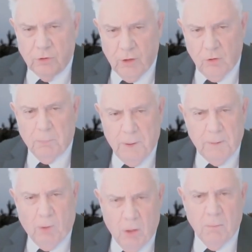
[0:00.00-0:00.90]
saying, your
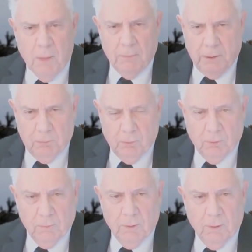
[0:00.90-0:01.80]
people are my people.
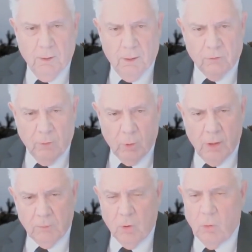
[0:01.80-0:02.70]
That's way
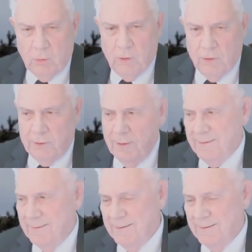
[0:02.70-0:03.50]
I'm going with you.